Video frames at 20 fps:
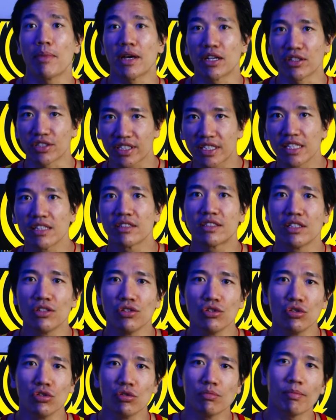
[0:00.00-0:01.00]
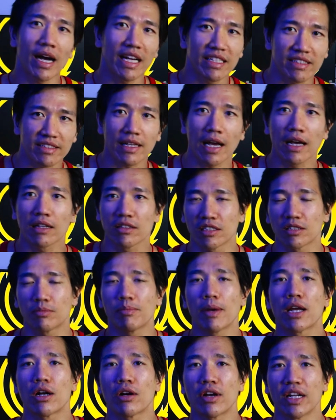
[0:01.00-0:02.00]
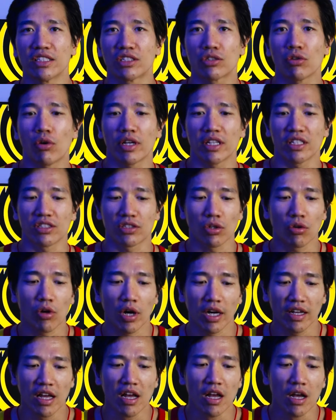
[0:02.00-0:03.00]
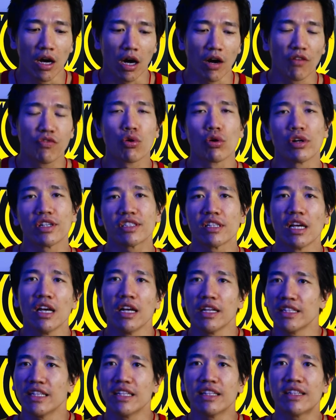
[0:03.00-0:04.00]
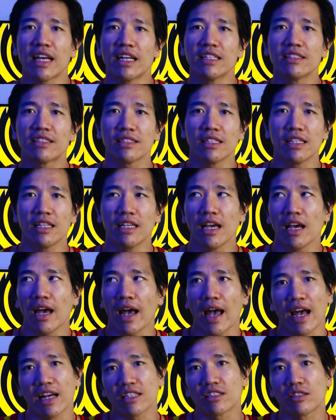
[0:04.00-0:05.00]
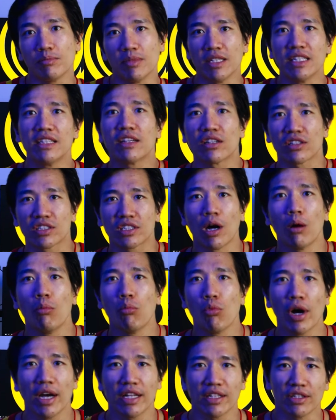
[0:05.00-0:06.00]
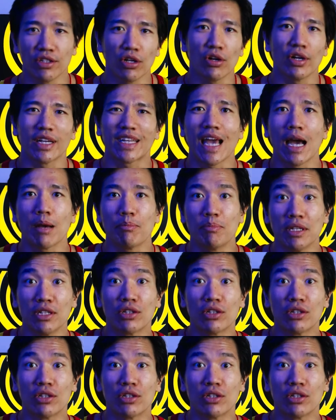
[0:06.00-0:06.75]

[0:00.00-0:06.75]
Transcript: better skills than you, my style is better, and so on and so on. Of course, the intensity has to be there somewhat, you know, it can't